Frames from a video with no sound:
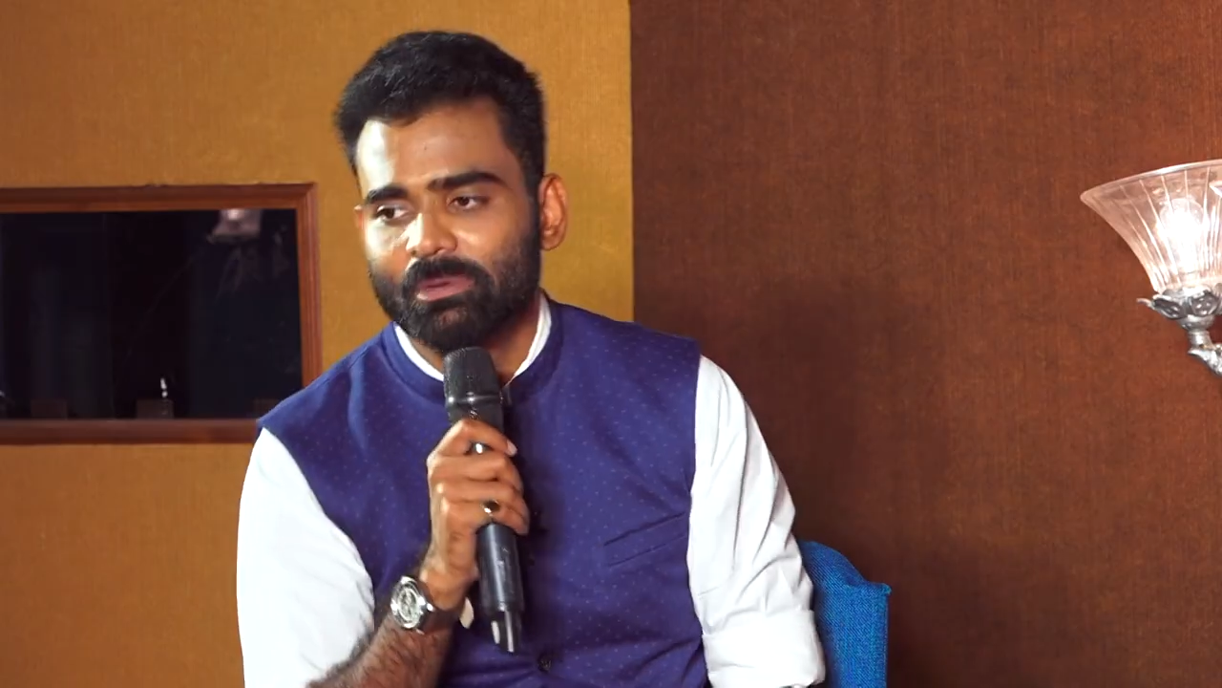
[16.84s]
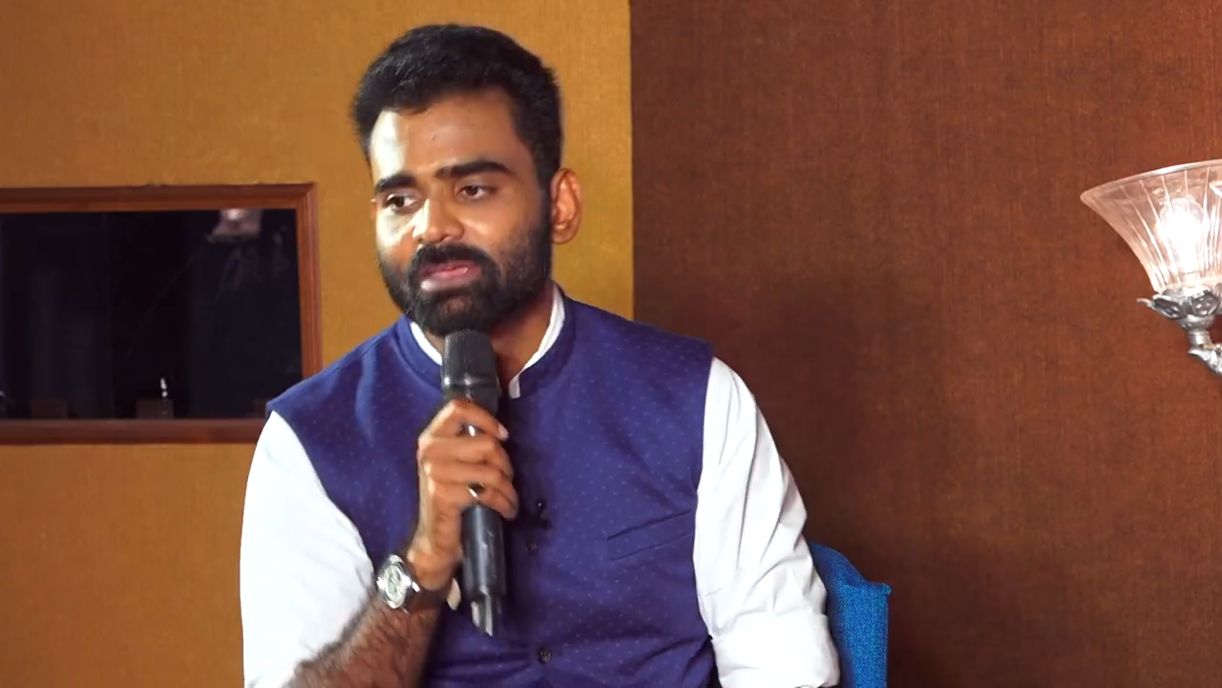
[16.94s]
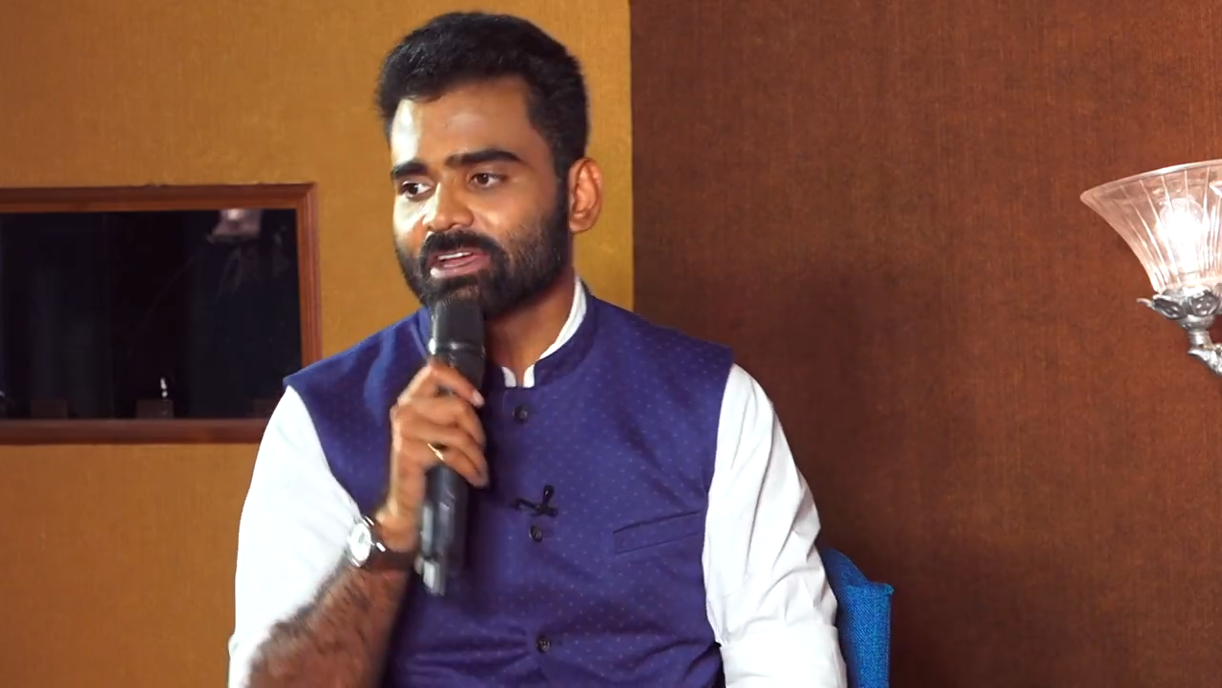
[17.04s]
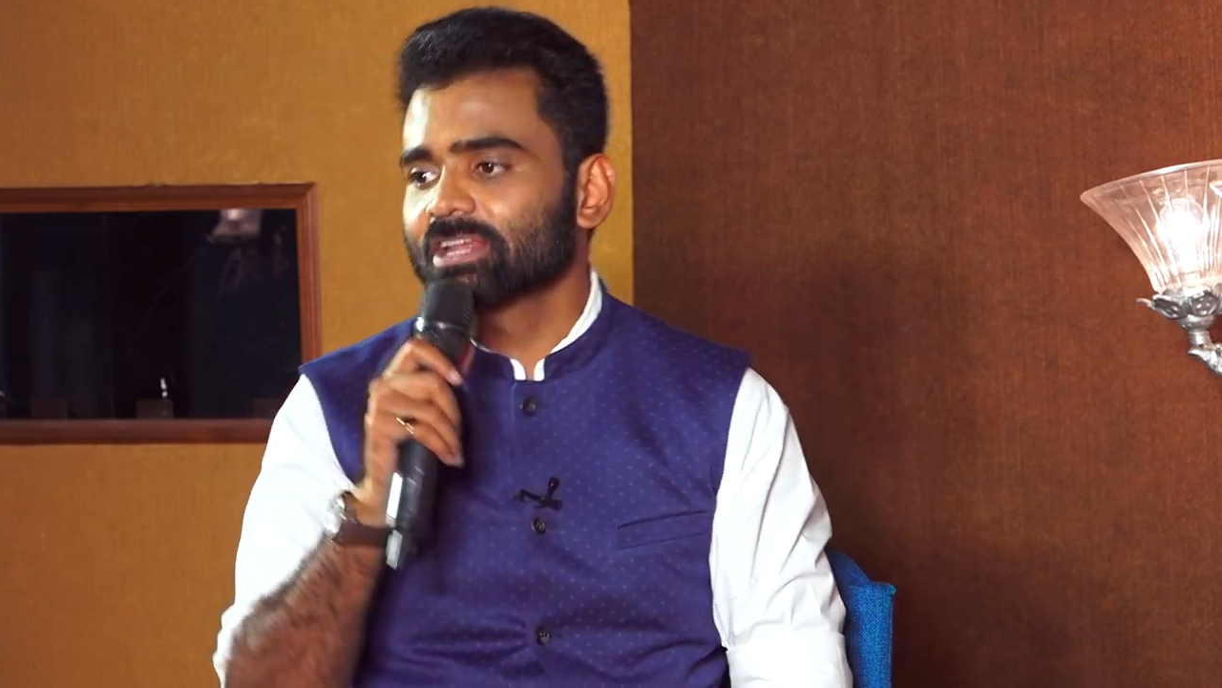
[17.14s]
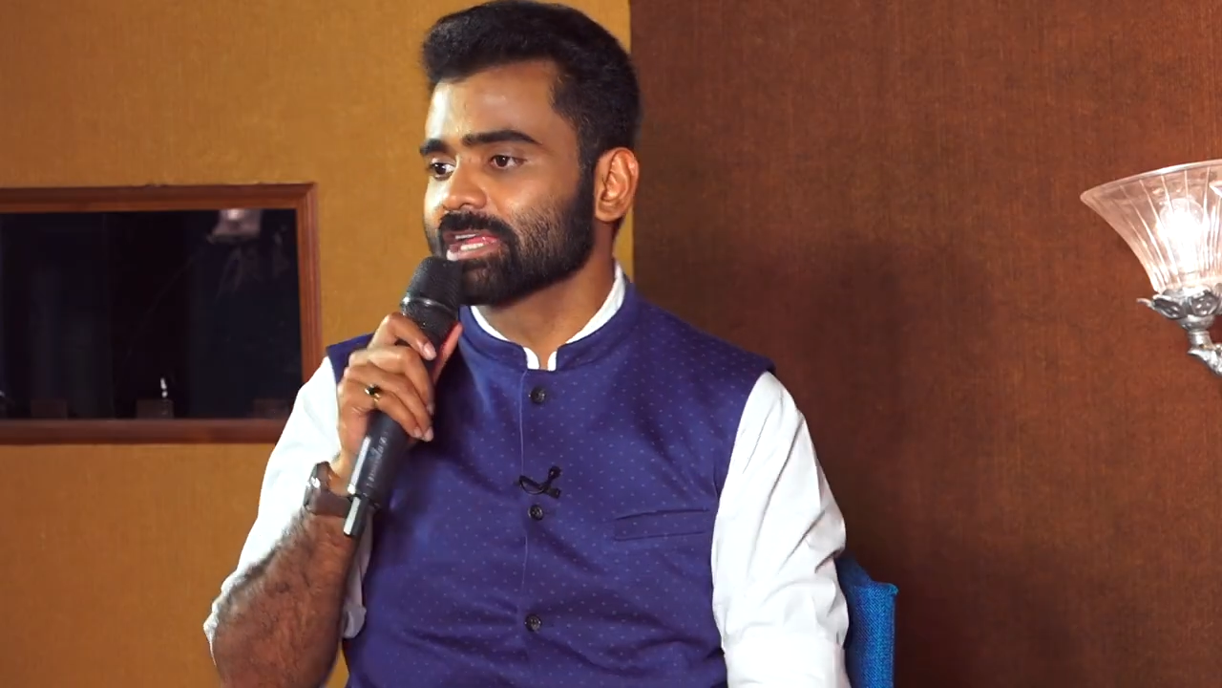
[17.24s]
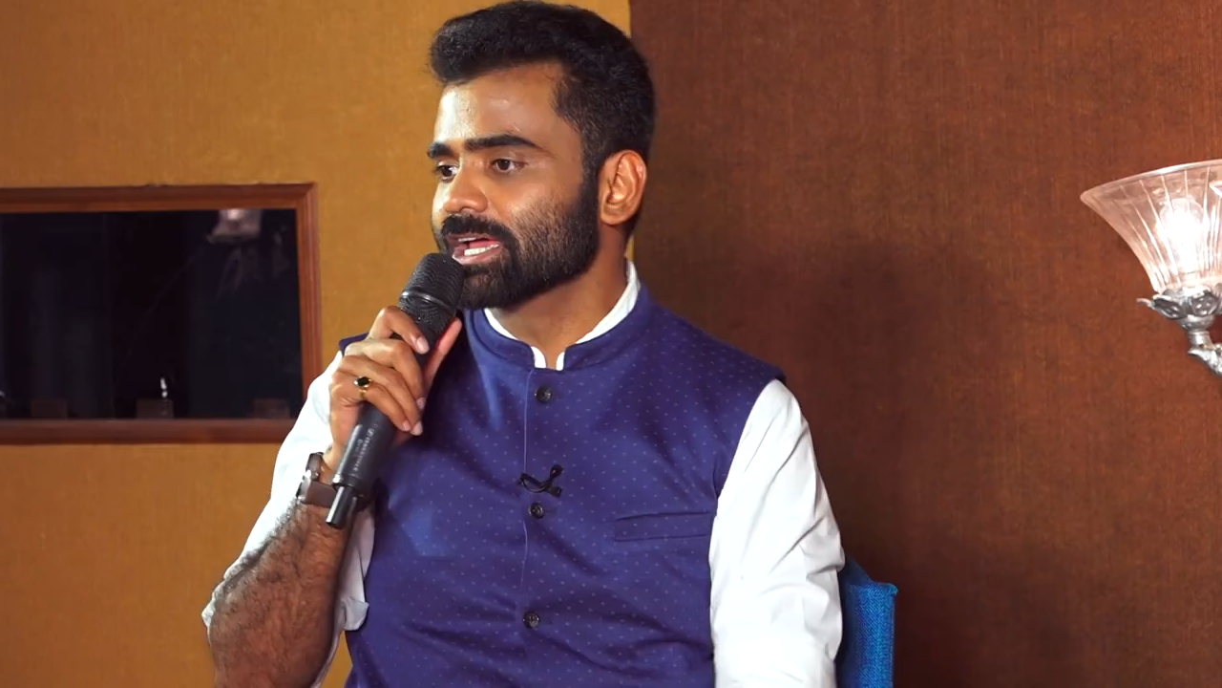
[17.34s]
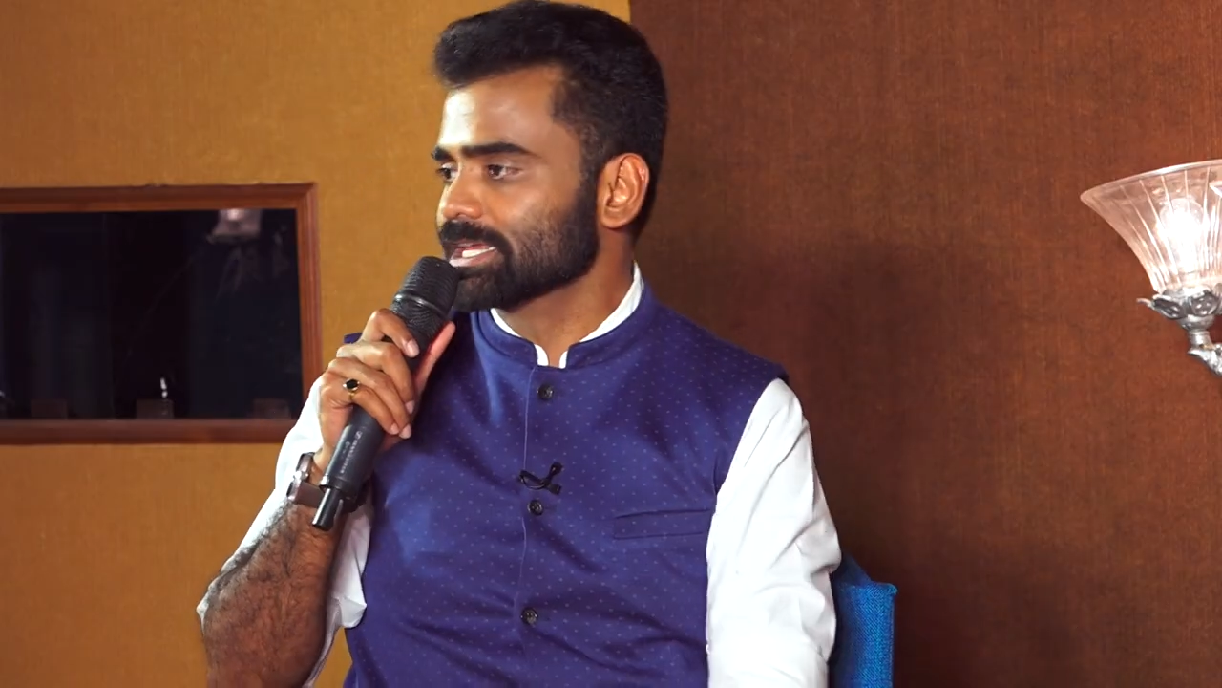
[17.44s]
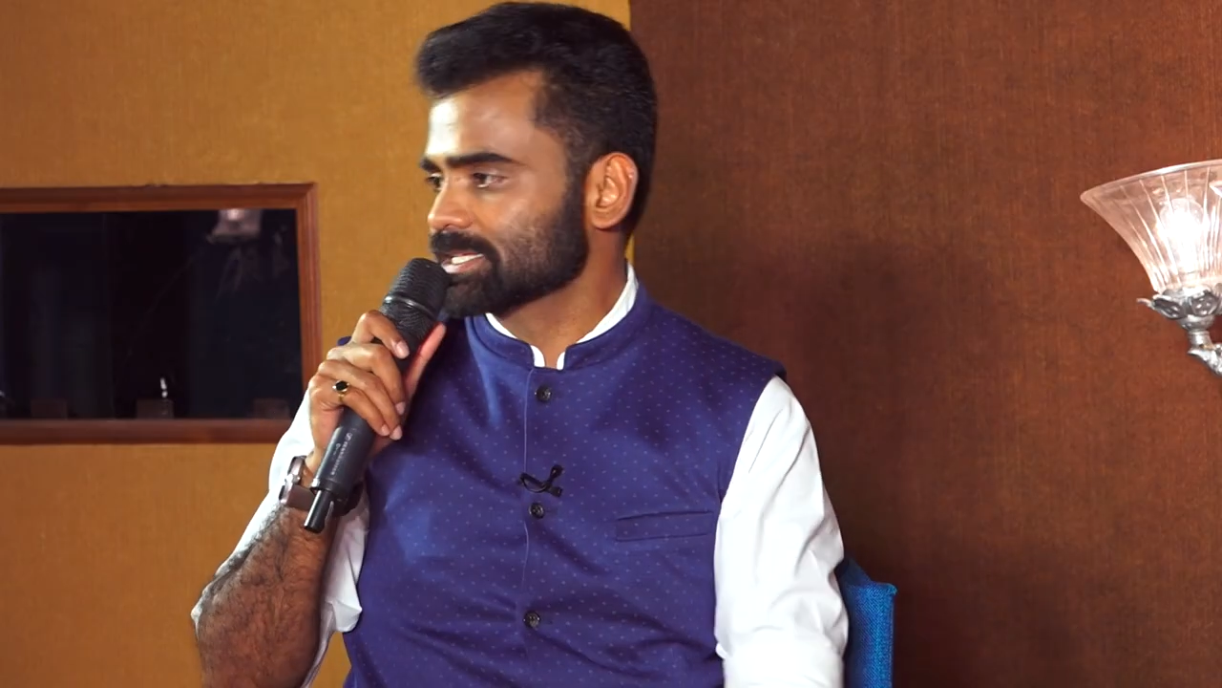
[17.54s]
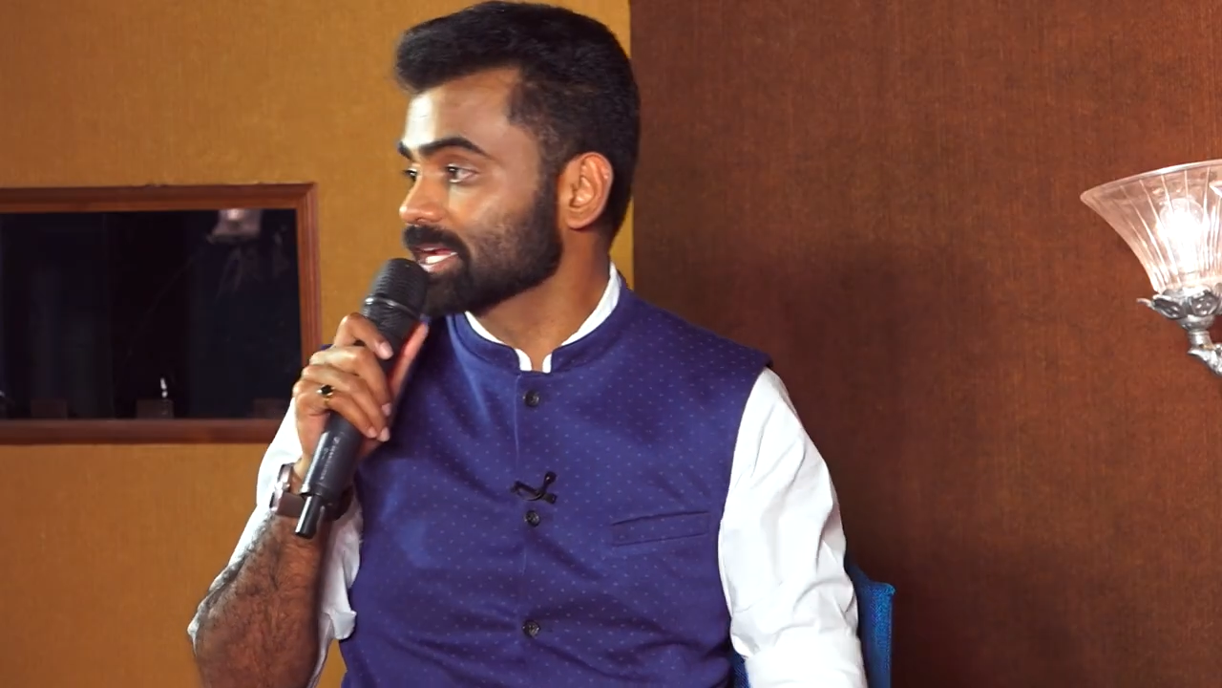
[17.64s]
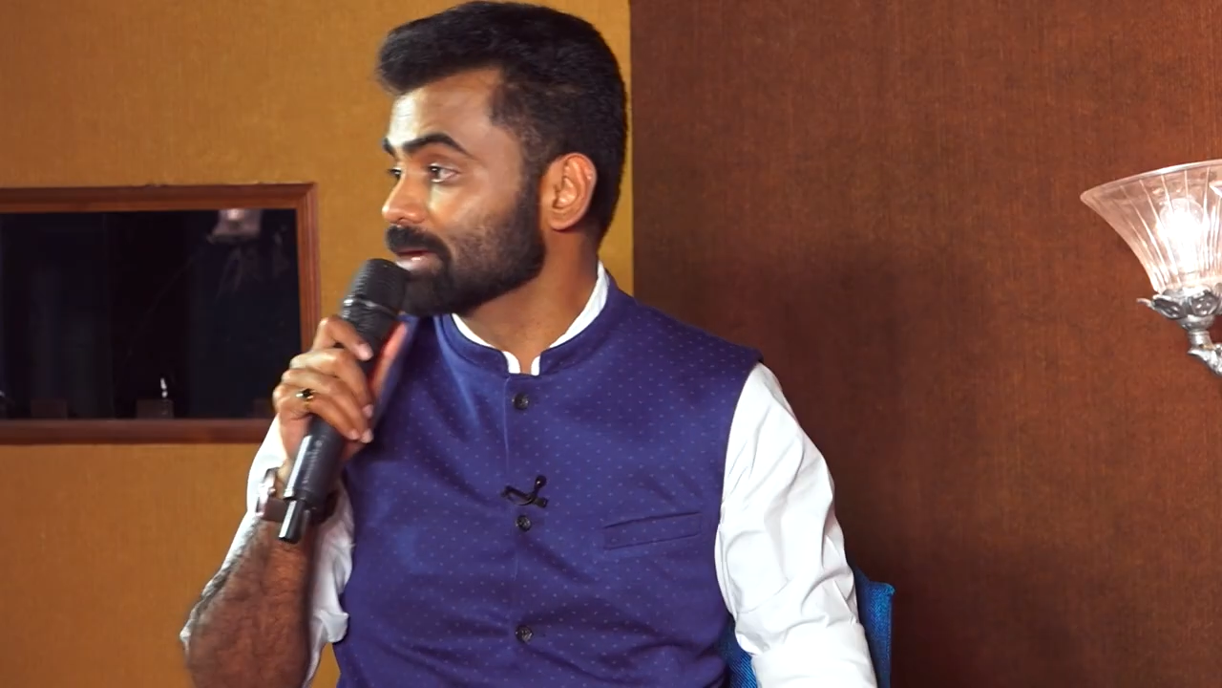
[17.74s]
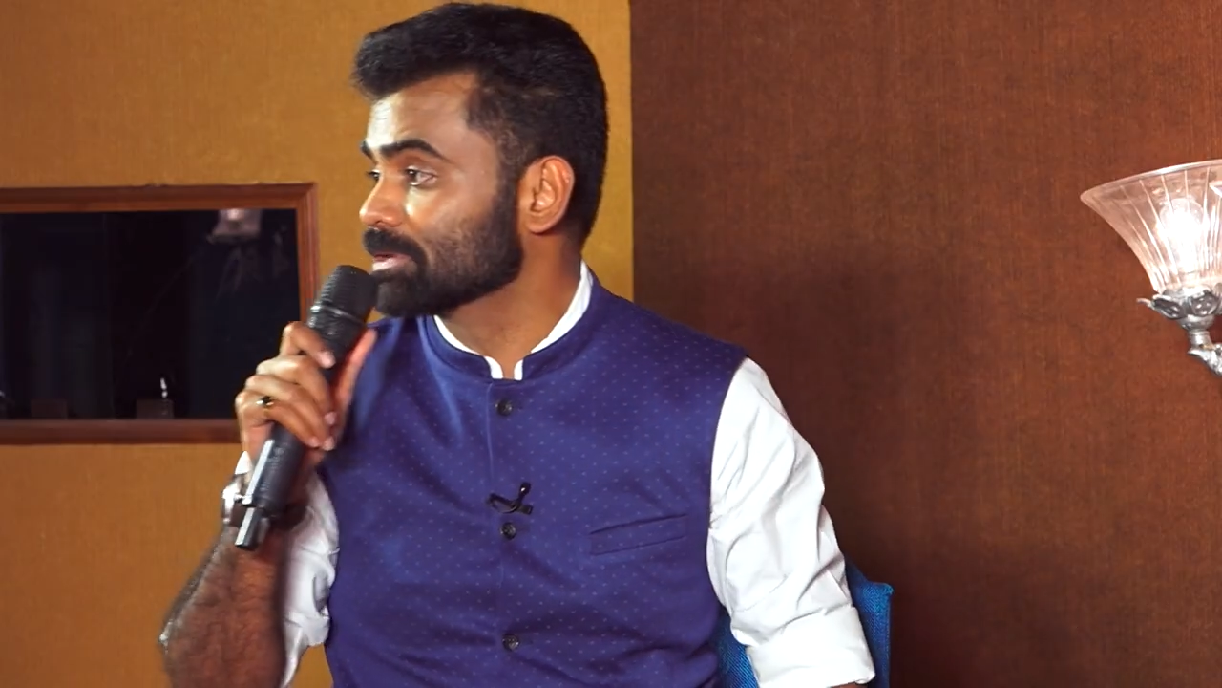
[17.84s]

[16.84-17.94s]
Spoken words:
We are being very realistic,